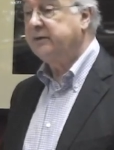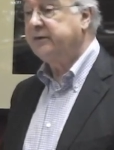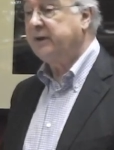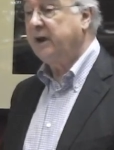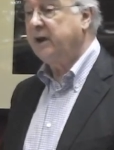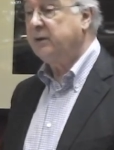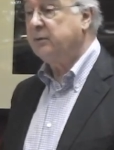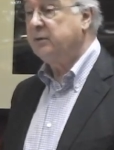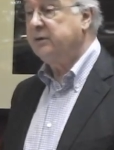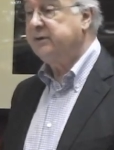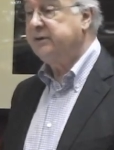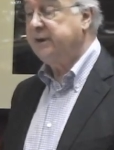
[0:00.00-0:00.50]

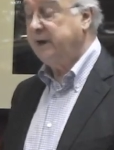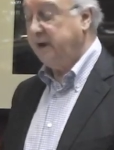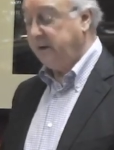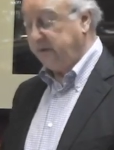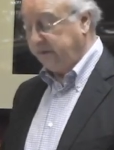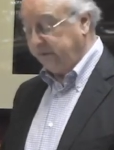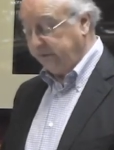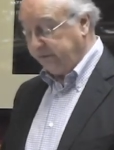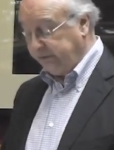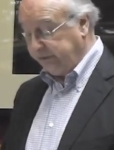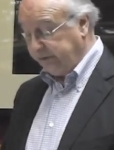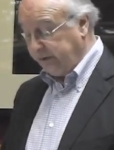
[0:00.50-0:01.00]
sacred
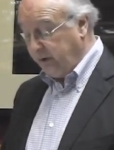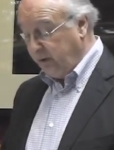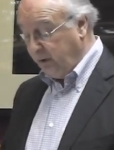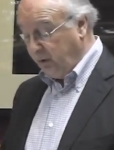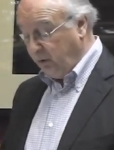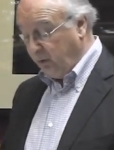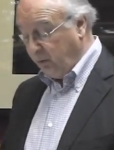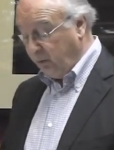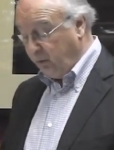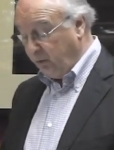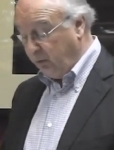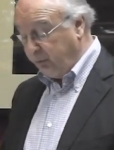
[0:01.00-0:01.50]
texts
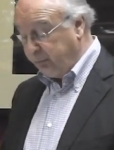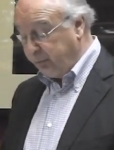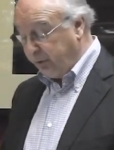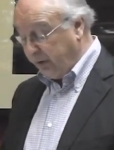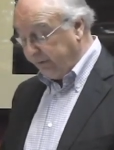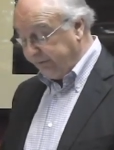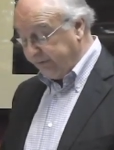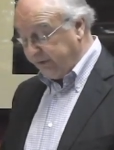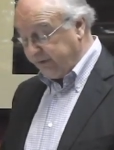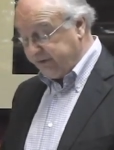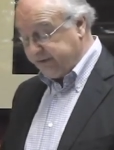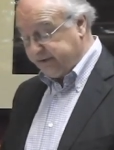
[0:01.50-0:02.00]
or
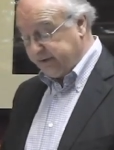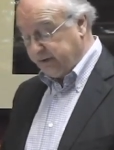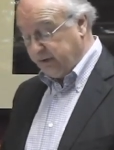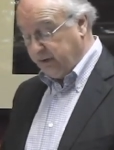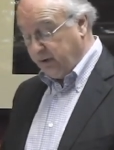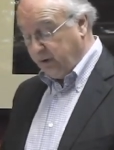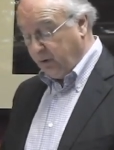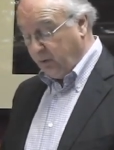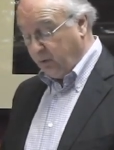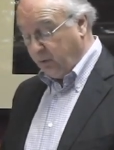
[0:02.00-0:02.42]
prophets